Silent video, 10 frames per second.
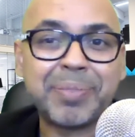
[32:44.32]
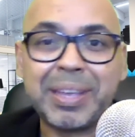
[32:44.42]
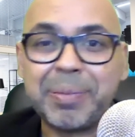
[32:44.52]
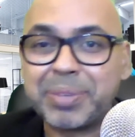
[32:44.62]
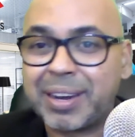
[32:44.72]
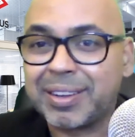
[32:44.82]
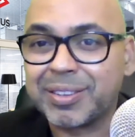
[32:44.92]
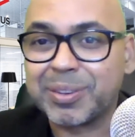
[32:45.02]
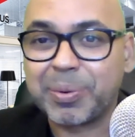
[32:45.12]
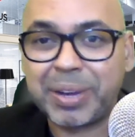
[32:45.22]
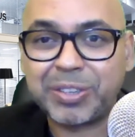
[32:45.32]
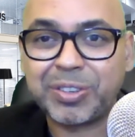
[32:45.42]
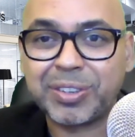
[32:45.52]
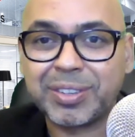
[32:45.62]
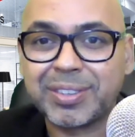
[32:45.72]
Keep sending us
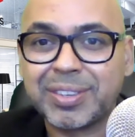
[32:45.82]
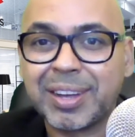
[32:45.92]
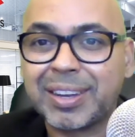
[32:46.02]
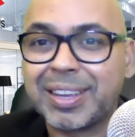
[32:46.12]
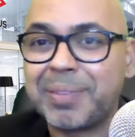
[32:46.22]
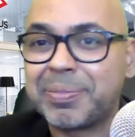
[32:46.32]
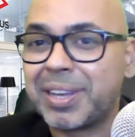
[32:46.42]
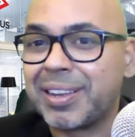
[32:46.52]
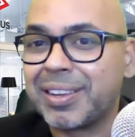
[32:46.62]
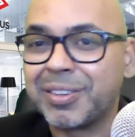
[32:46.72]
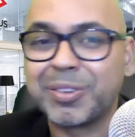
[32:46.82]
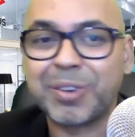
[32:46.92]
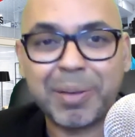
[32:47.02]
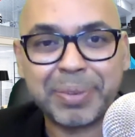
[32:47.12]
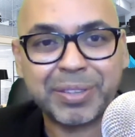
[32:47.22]
questions, keep sending us
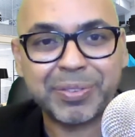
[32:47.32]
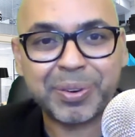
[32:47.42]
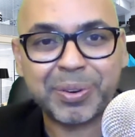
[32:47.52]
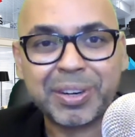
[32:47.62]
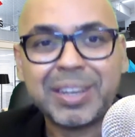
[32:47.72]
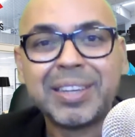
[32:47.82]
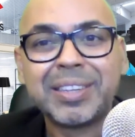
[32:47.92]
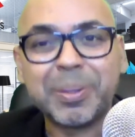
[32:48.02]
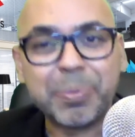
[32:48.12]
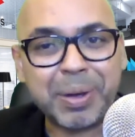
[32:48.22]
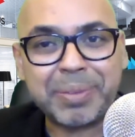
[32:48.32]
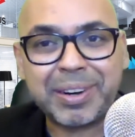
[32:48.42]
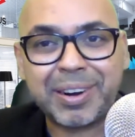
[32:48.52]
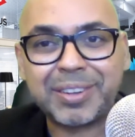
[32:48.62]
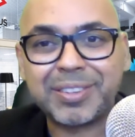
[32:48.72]
topics for the
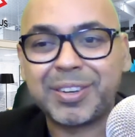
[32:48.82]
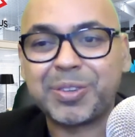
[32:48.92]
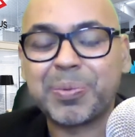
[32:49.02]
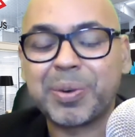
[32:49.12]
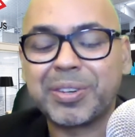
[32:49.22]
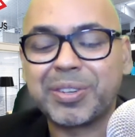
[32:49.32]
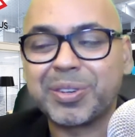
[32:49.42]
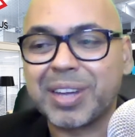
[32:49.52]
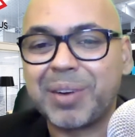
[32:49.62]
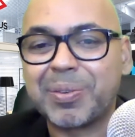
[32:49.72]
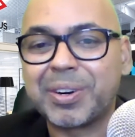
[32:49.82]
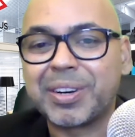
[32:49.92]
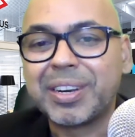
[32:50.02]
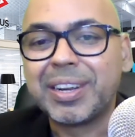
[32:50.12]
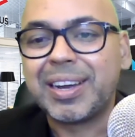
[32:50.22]
webinars that you want us to
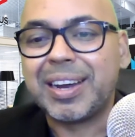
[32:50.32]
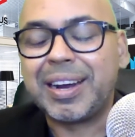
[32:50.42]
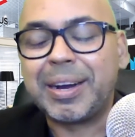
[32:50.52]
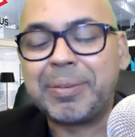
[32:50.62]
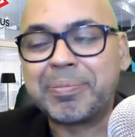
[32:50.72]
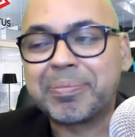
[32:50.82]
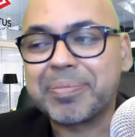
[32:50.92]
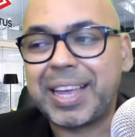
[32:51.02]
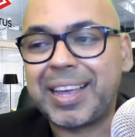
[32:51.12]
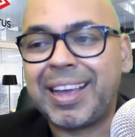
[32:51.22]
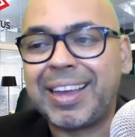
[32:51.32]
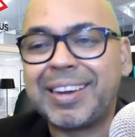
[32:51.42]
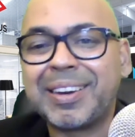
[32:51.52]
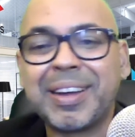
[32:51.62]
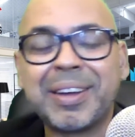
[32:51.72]
cover. And
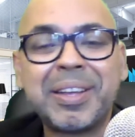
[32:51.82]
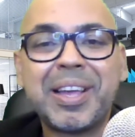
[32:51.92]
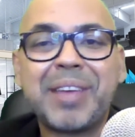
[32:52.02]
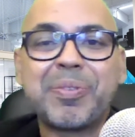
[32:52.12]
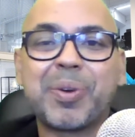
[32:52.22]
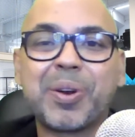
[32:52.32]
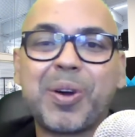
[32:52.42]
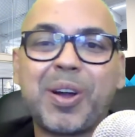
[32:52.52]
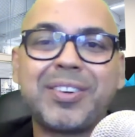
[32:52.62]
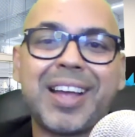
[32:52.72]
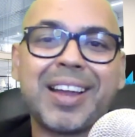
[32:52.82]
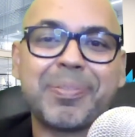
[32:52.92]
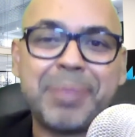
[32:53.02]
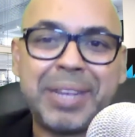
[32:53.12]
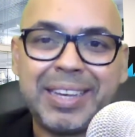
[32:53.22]
if you want to
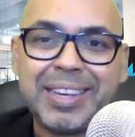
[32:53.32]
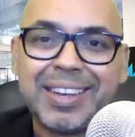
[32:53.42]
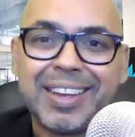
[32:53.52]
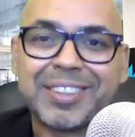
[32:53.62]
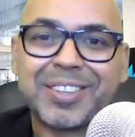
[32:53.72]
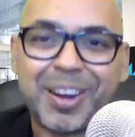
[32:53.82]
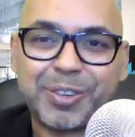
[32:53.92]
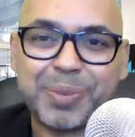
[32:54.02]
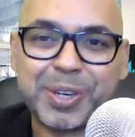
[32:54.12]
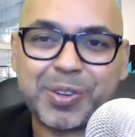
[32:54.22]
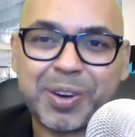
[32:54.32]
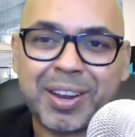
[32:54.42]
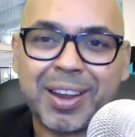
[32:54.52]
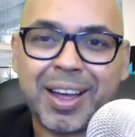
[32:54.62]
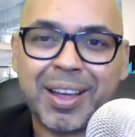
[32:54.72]
contact me, it's Harsh Mishra,
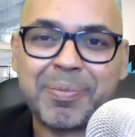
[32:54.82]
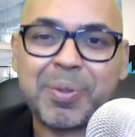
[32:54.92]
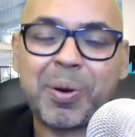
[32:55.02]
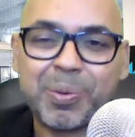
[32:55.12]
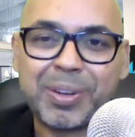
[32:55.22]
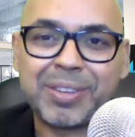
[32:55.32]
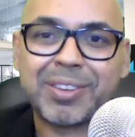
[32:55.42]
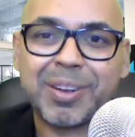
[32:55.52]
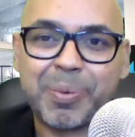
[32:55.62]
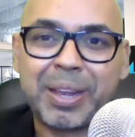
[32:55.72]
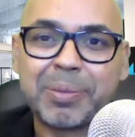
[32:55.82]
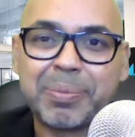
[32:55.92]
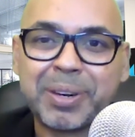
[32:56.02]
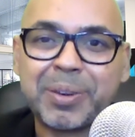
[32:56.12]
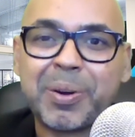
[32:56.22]
and I'm always
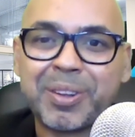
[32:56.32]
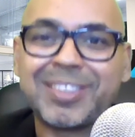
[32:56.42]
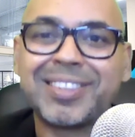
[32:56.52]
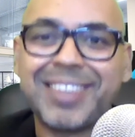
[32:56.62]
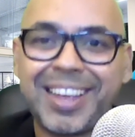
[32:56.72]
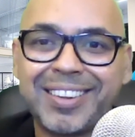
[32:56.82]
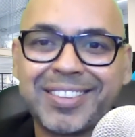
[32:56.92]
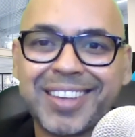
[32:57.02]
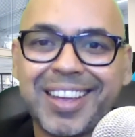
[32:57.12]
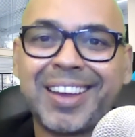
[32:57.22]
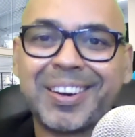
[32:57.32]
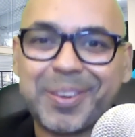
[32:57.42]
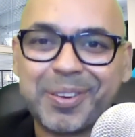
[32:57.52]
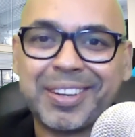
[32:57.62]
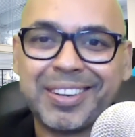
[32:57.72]
available on
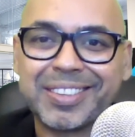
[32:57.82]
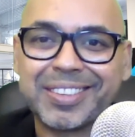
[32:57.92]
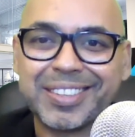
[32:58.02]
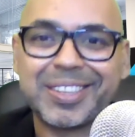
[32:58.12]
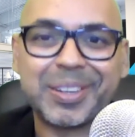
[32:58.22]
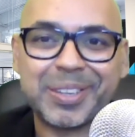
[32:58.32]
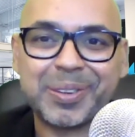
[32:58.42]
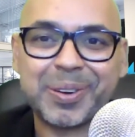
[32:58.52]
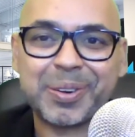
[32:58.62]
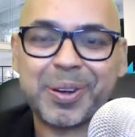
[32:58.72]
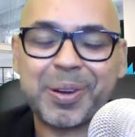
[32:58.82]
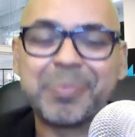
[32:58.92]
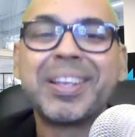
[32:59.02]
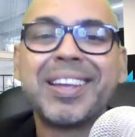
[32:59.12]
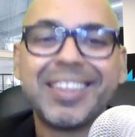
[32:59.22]

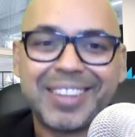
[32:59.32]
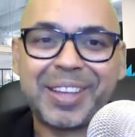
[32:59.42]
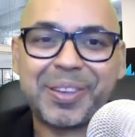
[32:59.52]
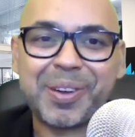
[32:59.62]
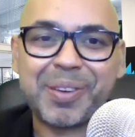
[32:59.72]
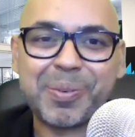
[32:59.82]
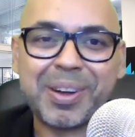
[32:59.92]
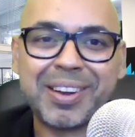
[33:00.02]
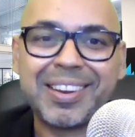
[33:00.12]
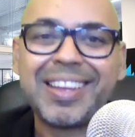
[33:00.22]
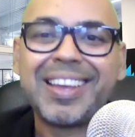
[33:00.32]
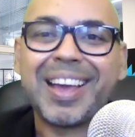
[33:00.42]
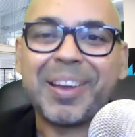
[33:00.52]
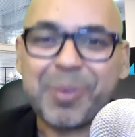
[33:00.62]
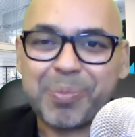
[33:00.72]
sales@cognitusconsulting.com. Thank you, everyone,
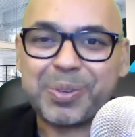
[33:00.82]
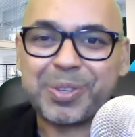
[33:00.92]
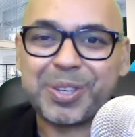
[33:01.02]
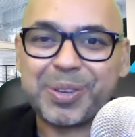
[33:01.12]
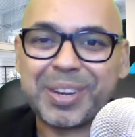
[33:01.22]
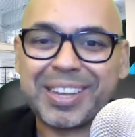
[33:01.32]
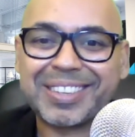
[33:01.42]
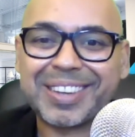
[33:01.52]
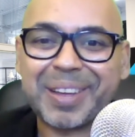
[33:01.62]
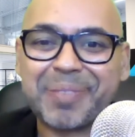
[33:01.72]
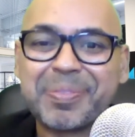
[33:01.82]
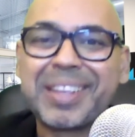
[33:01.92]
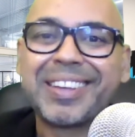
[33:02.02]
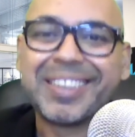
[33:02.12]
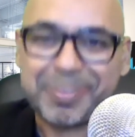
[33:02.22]
and hope to see you next time.
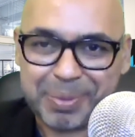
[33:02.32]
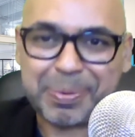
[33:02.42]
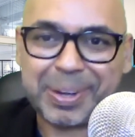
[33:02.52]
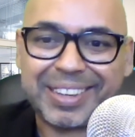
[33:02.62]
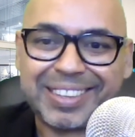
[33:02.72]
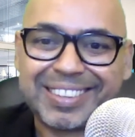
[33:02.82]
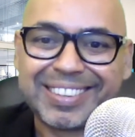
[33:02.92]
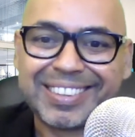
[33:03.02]
Bye-bye.